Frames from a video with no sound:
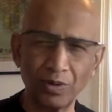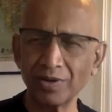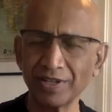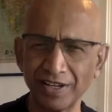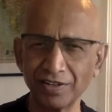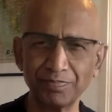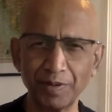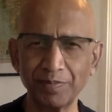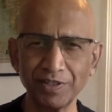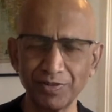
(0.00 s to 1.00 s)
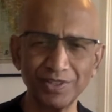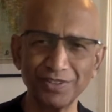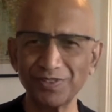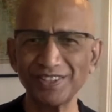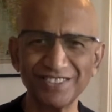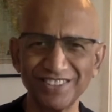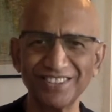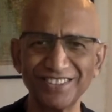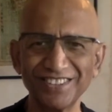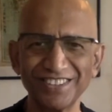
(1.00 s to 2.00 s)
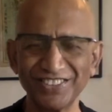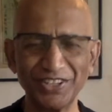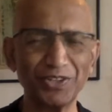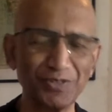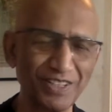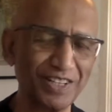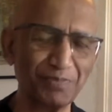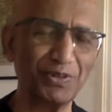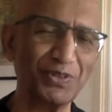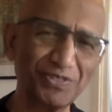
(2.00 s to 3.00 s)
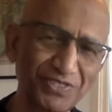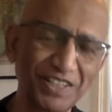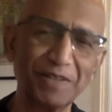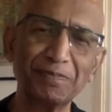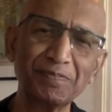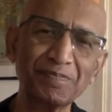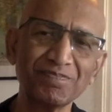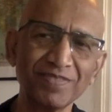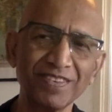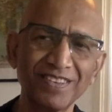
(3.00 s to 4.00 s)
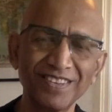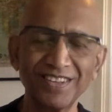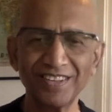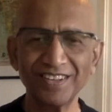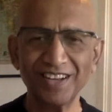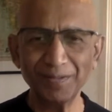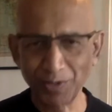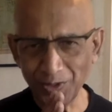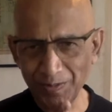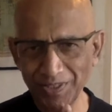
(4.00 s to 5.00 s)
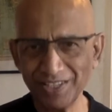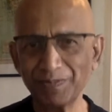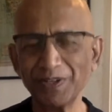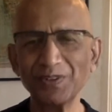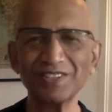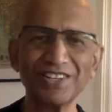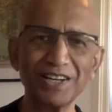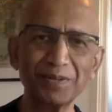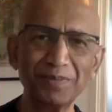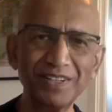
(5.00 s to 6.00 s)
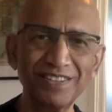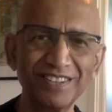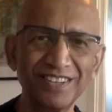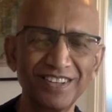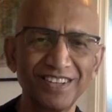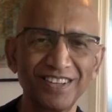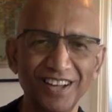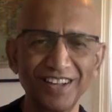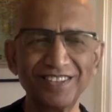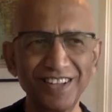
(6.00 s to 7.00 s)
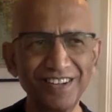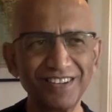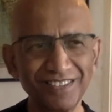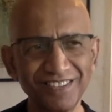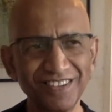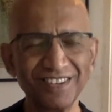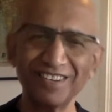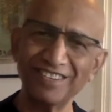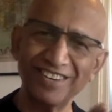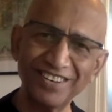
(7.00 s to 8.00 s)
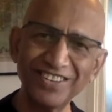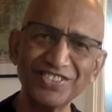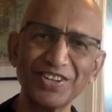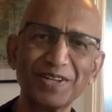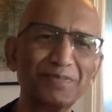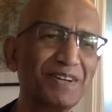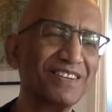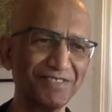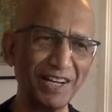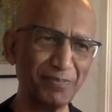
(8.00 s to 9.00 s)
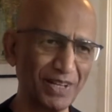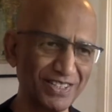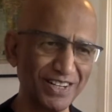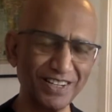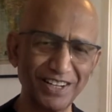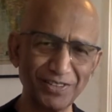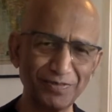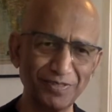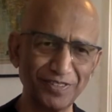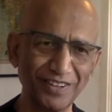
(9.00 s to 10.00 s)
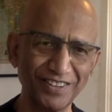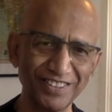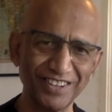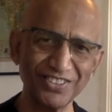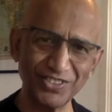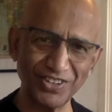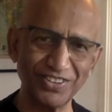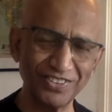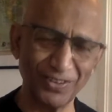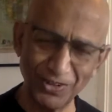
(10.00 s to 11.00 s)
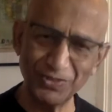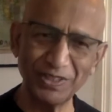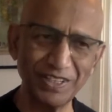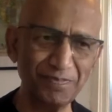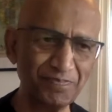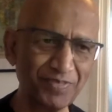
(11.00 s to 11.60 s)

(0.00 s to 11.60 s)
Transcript: all kind of public for different takeouts at that point of time. I'm talking about this particular gentleman, and then another gentleman, very pleasant kind of youngster along with him,